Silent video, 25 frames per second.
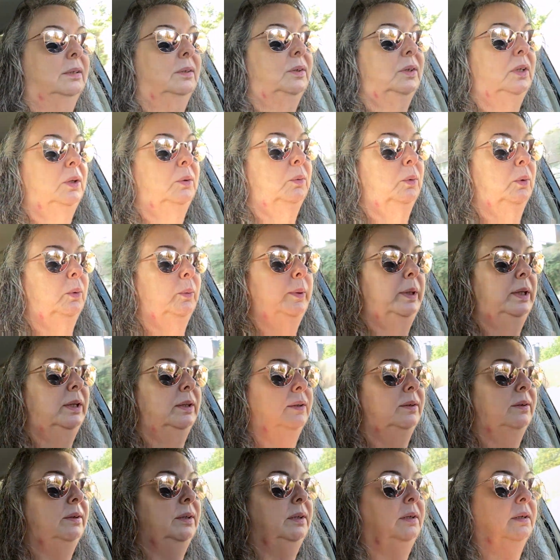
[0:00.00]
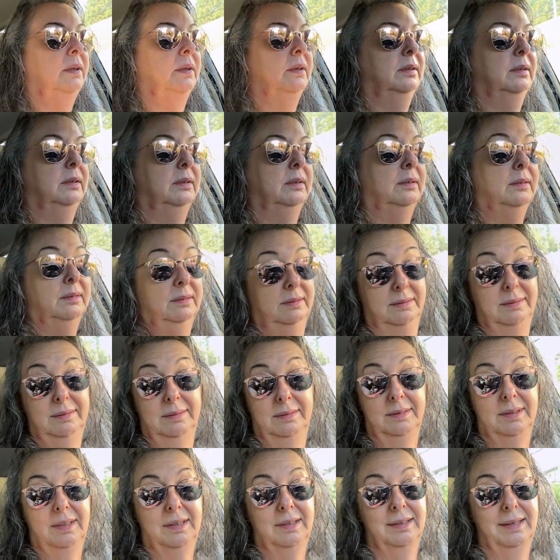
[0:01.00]
see what we can see.
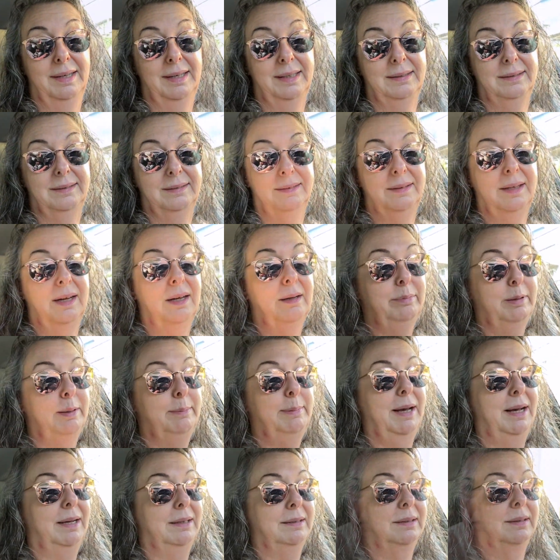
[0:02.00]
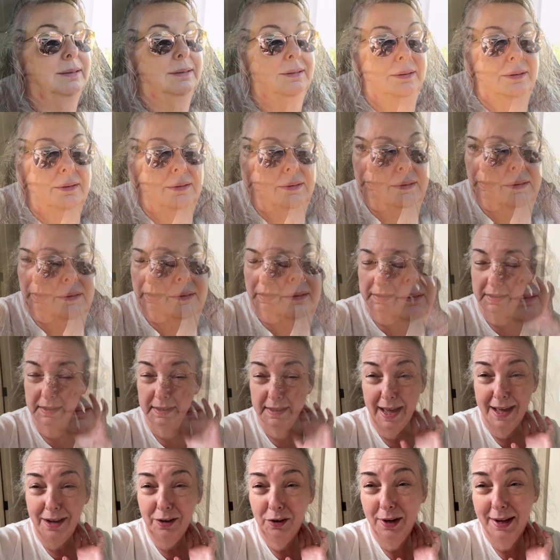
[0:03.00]
All right, I'll be back. Okay,
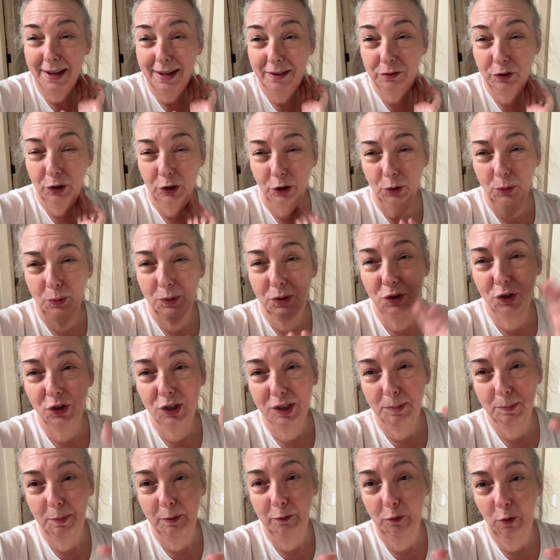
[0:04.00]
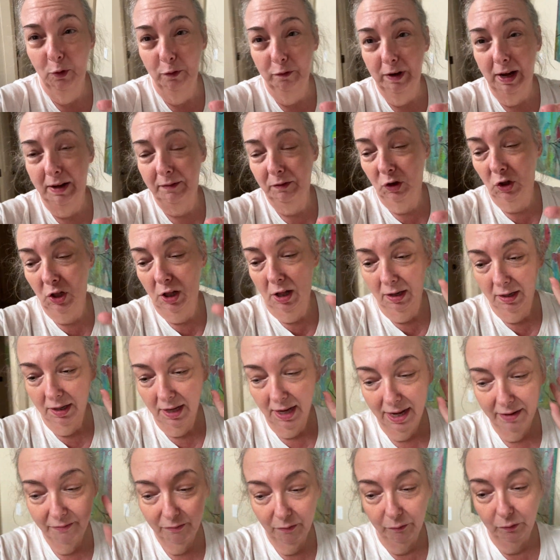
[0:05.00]
Saturday afternoon, just before five o'clock. I
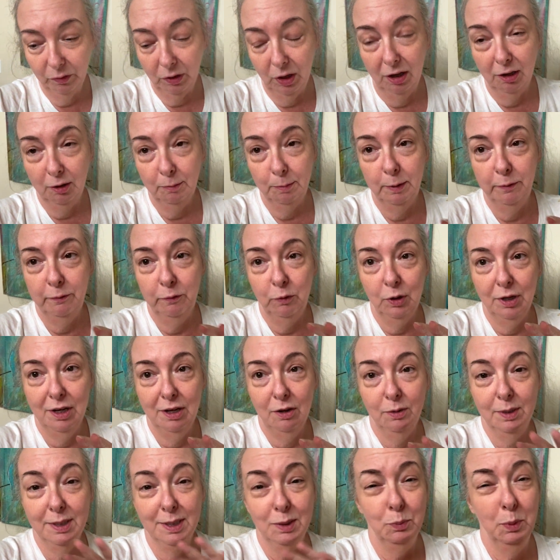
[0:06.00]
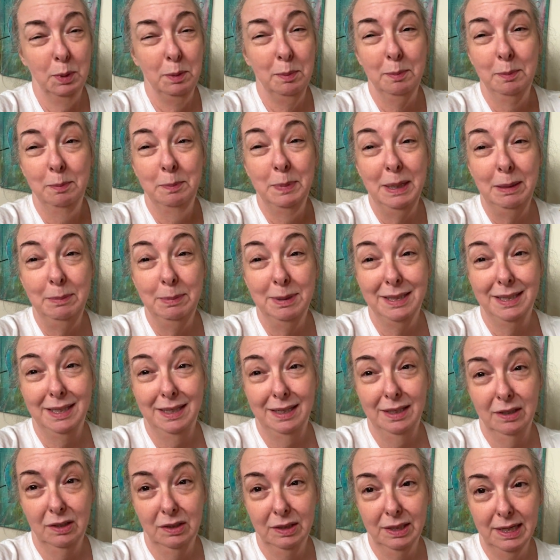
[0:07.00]
haven't vlogged before now because we've been
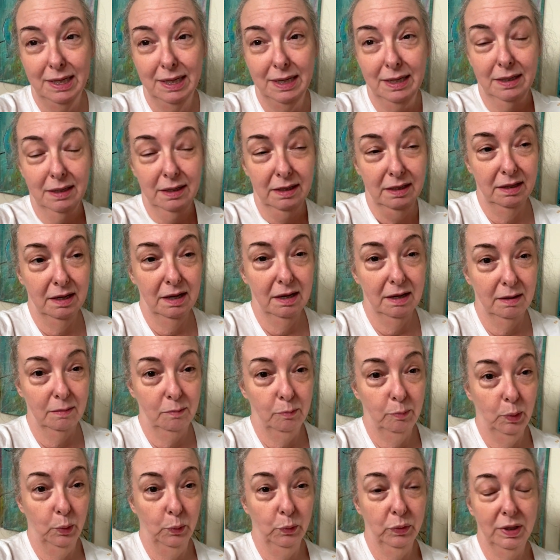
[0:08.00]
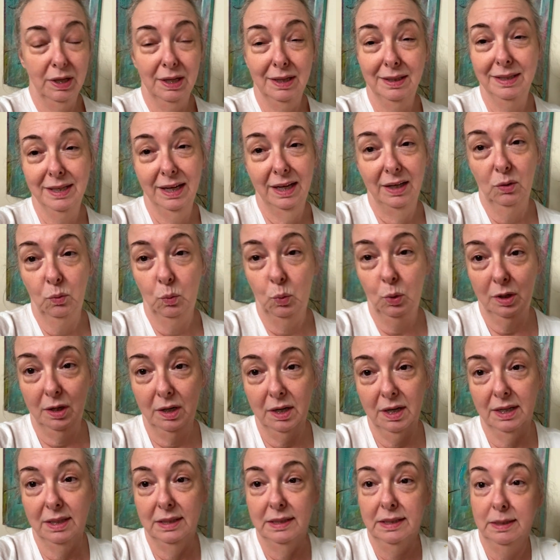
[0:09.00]
babysitting all day. Um, both kids had to
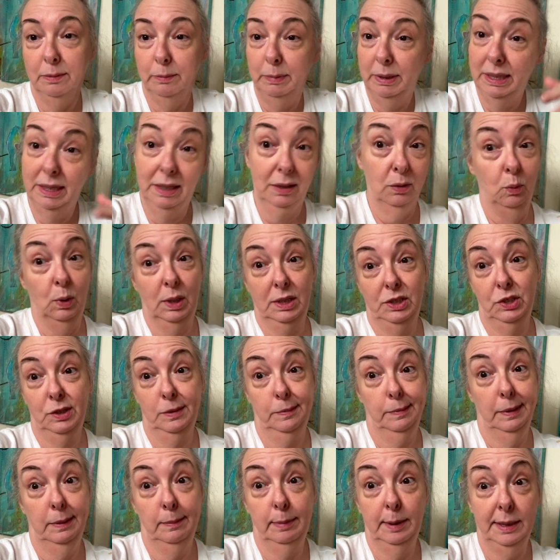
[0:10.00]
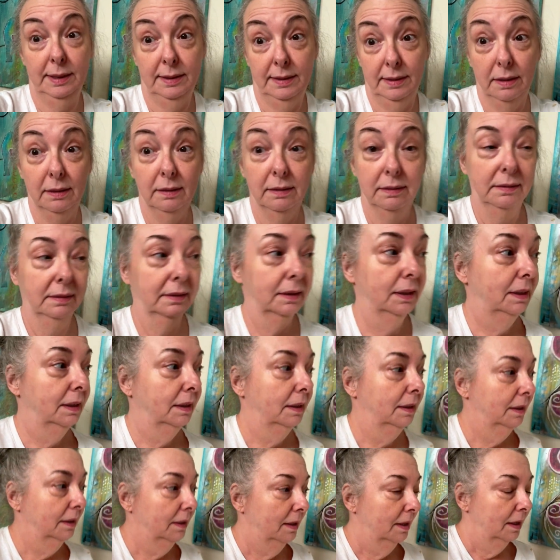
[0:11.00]
work and somebody had to watch the baby, so
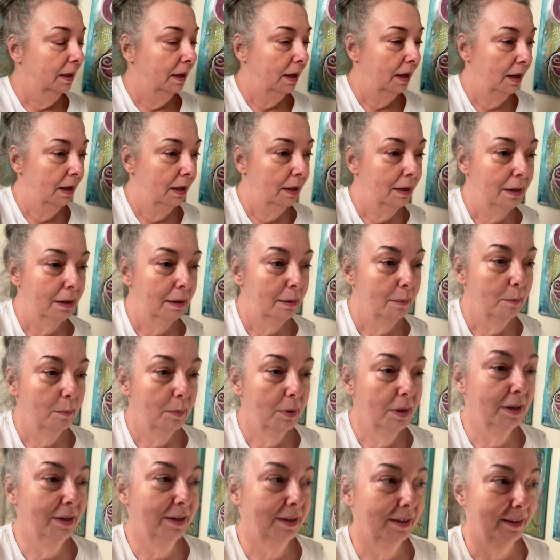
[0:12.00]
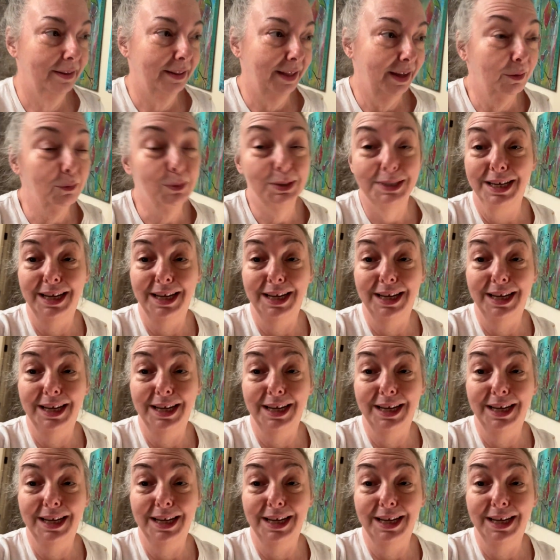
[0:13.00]
um, that was